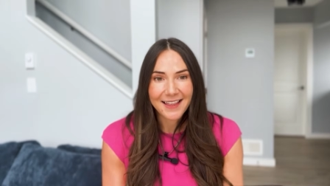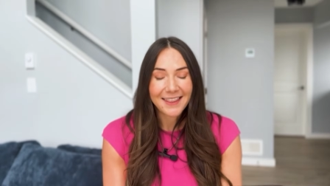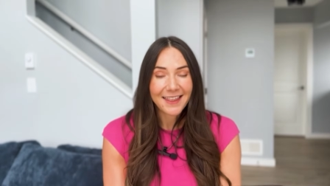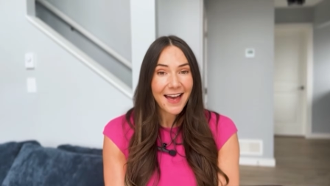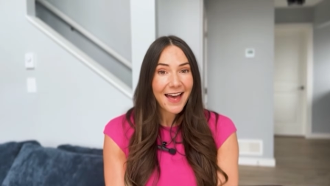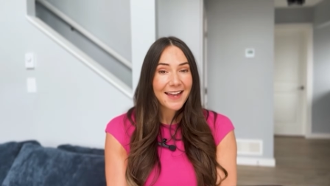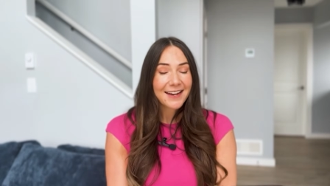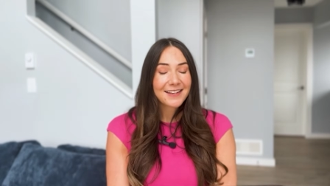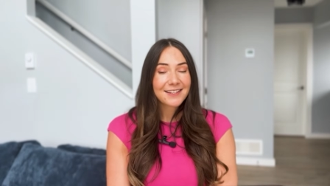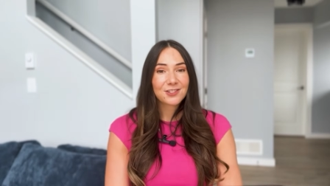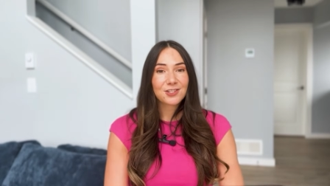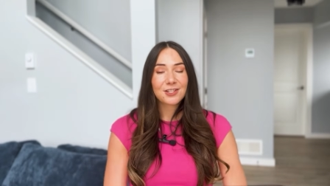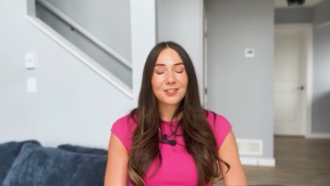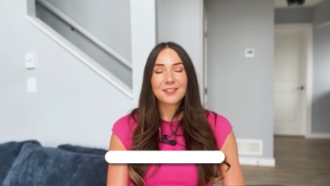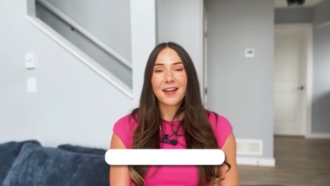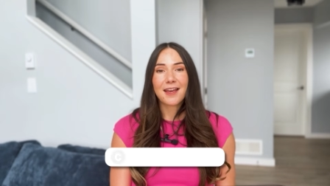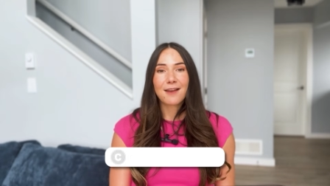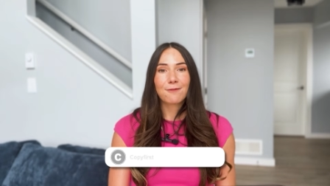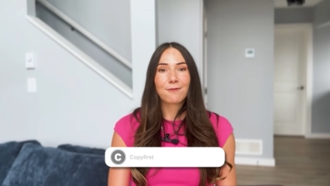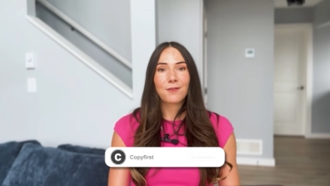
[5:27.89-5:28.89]
that is just
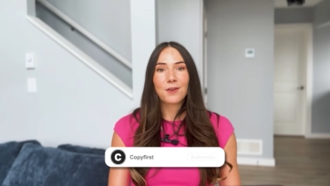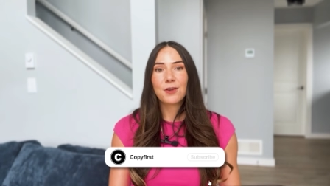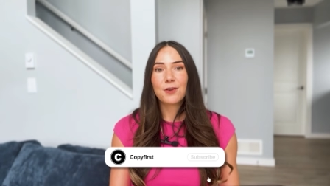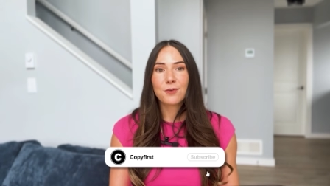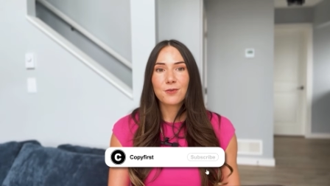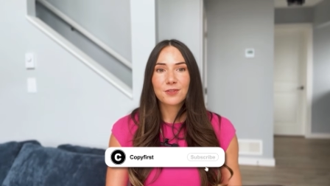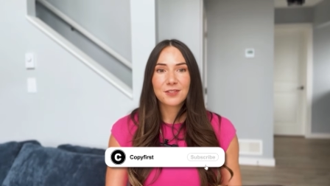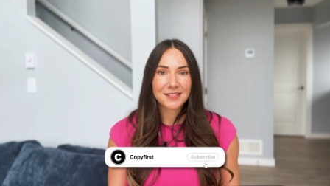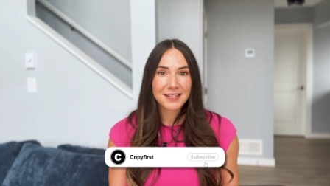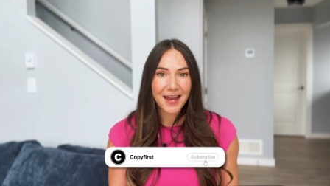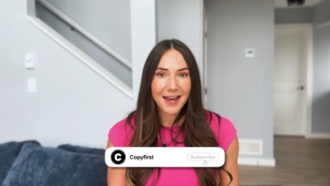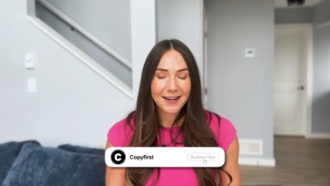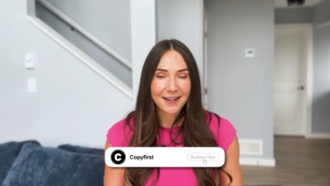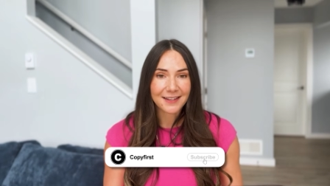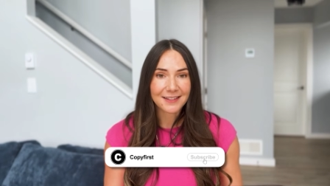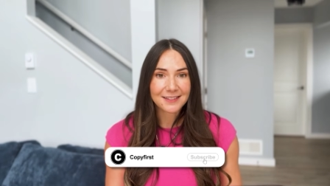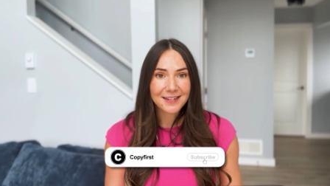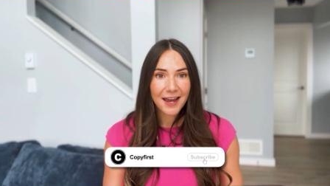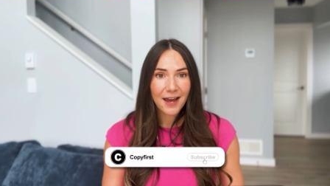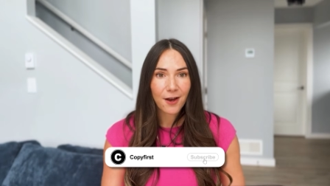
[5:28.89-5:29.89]
a few
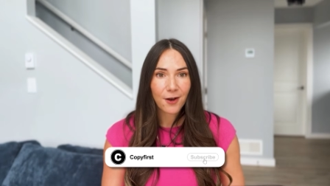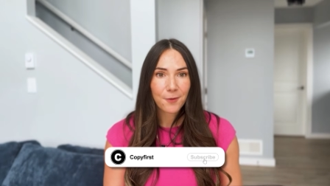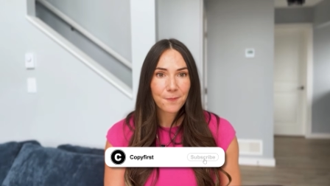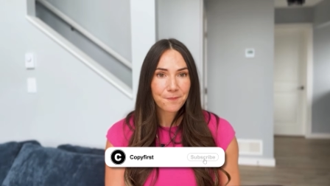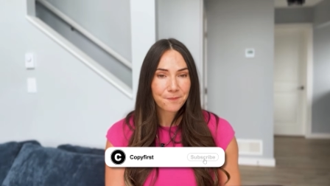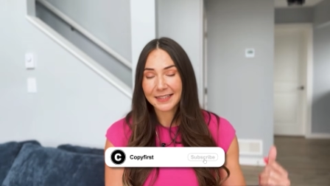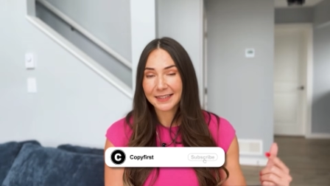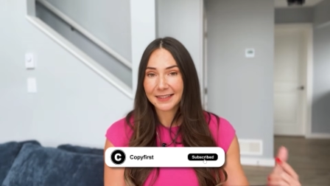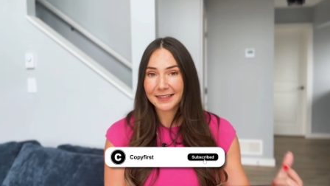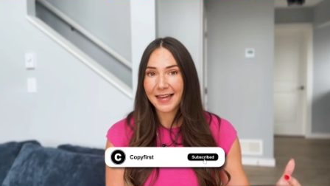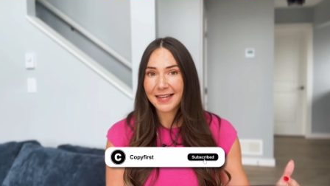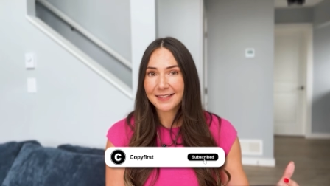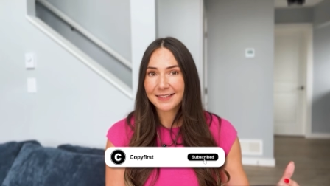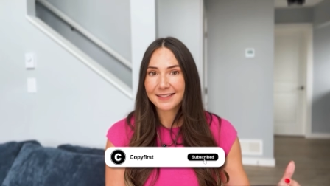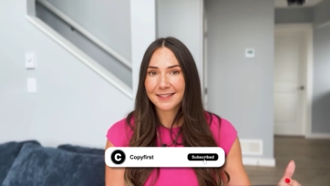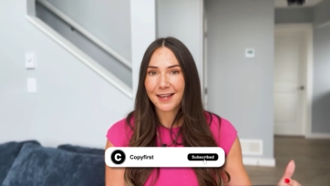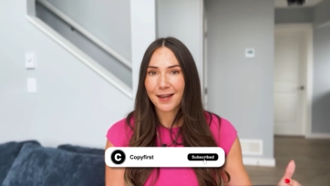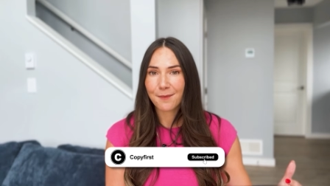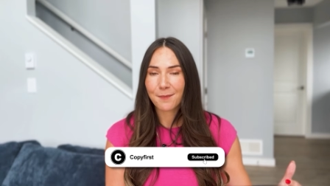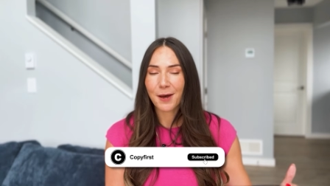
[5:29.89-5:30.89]
statics. Now,
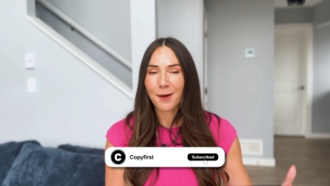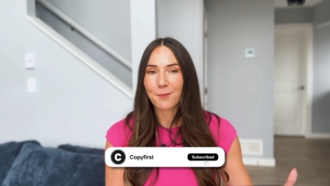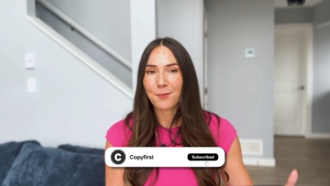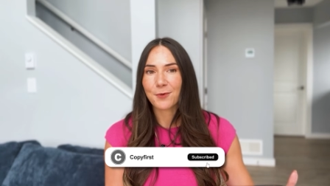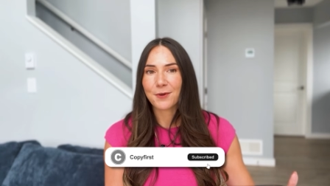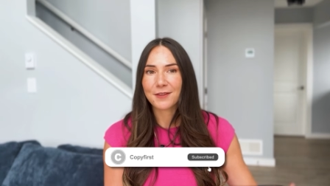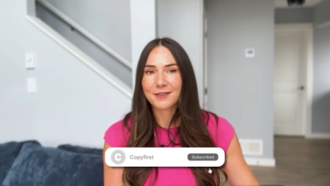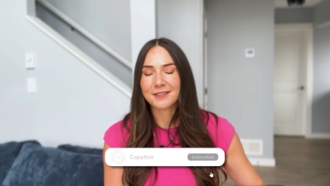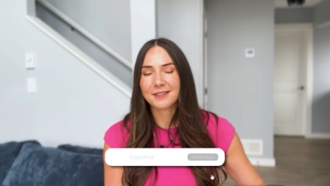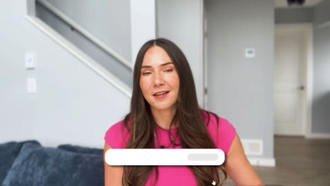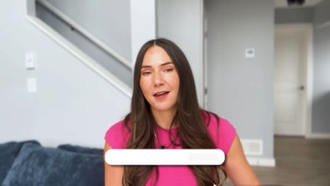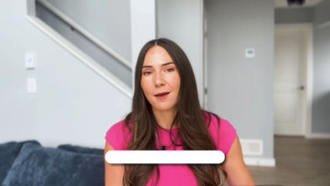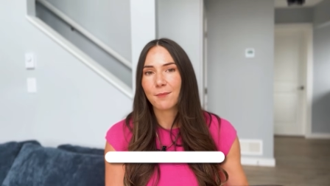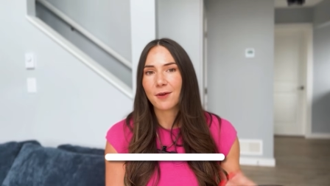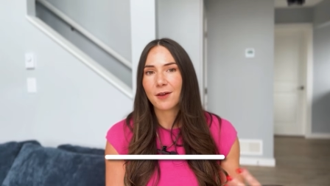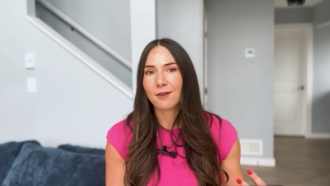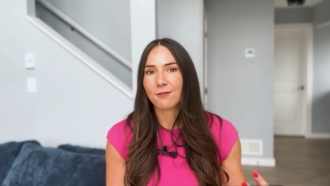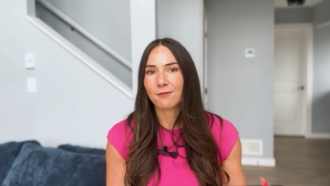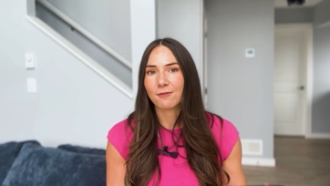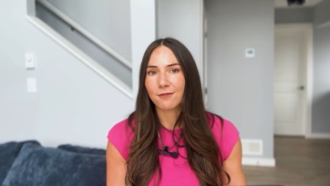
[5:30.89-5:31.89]
let's come up with
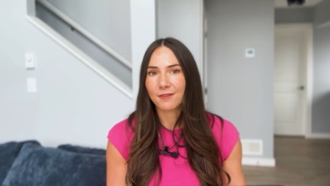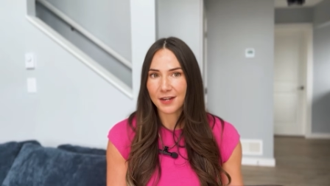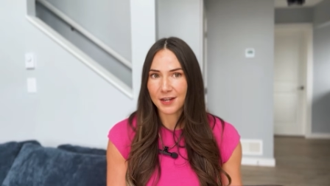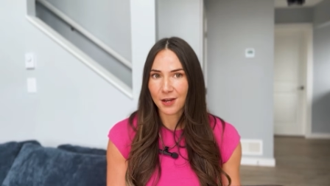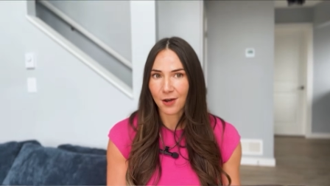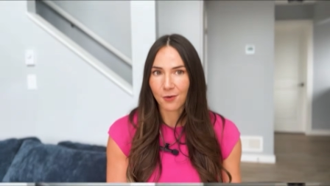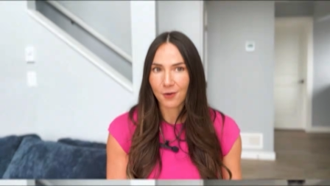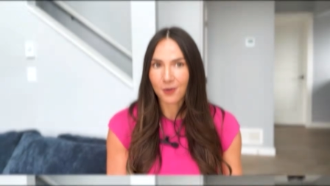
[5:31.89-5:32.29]
some video